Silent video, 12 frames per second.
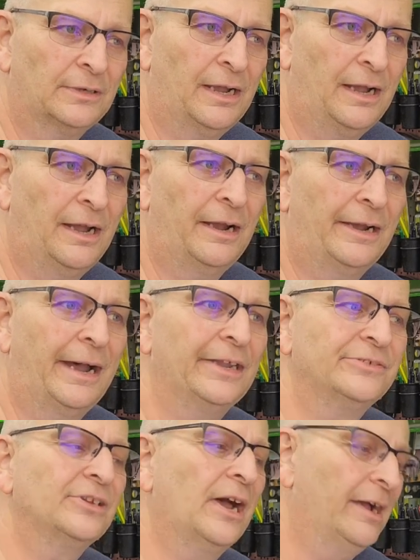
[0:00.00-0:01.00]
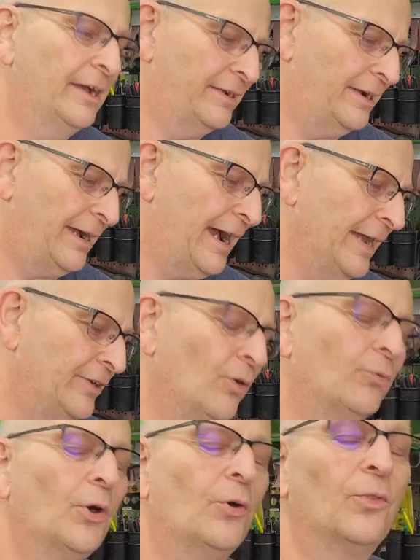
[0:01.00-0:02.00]
I
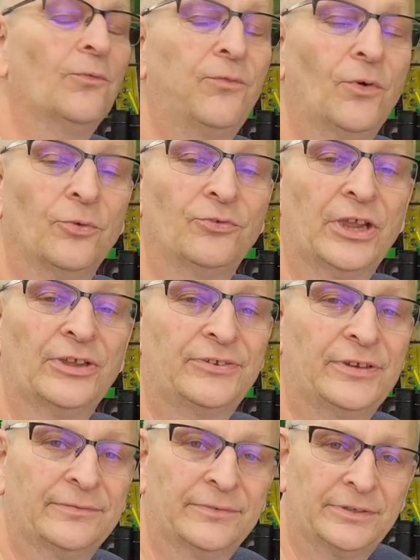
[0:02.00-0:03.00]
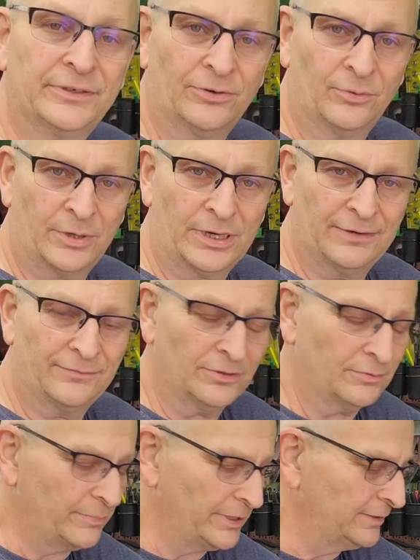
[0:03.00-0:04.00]
don't know the full gist of it or
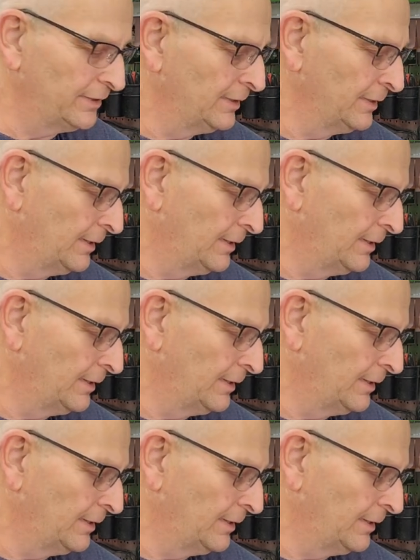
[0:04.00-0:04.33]
whatever, but